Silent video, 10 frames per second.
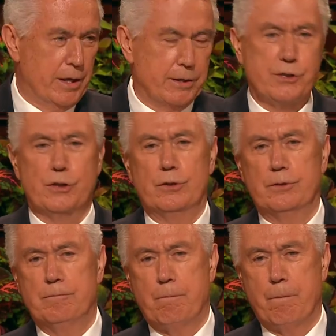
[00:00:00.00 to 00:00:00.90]
And
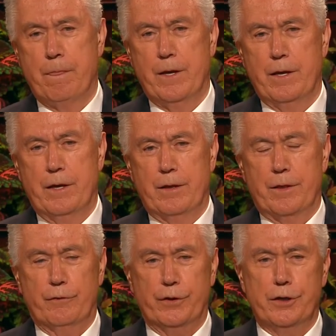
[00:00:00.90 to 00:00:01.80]
so,
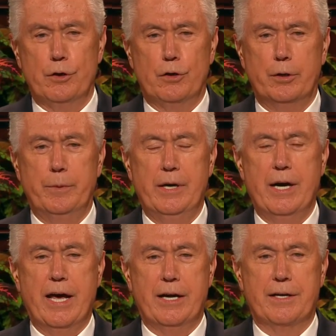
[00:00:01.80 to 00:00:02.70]
The very normal
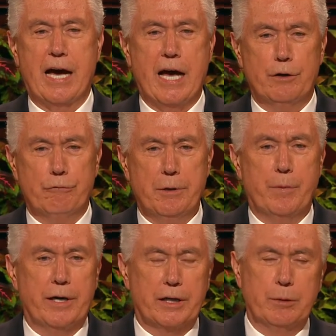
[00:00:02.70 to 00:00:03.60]
and
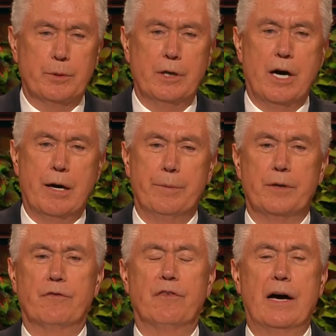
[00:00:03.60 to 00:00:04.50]
unremarkable
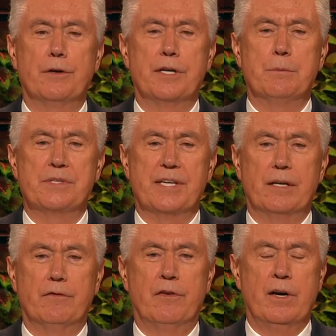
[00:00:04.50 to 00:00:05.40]
hobbit found
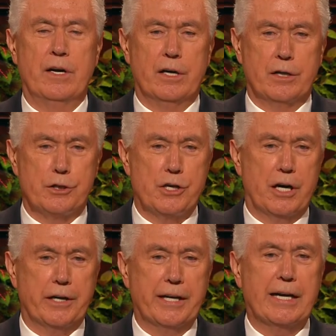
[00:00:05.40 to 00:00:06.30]
himself
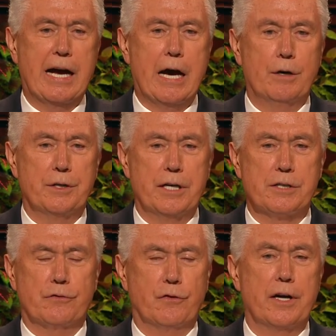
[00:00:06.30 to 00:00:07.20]
darting out
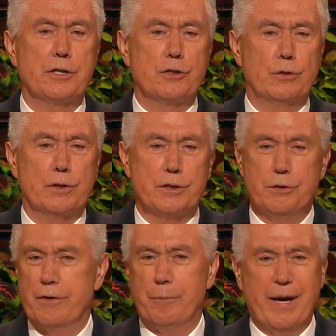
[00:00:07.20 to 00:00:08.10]
his front door
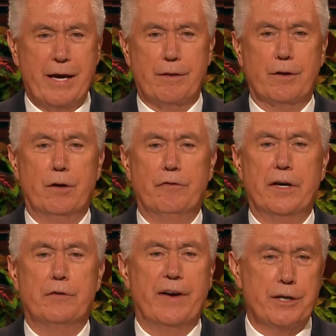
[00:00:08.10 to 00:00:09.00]
to the path of
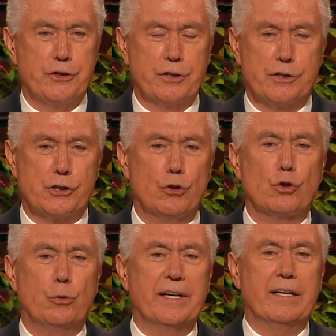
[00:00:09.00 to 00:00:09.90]
adventure so
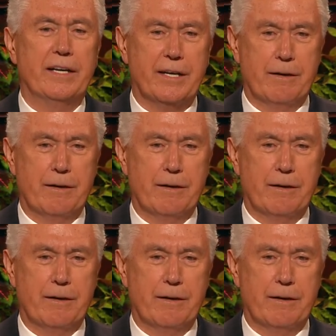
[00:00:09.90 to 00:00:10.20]
quickly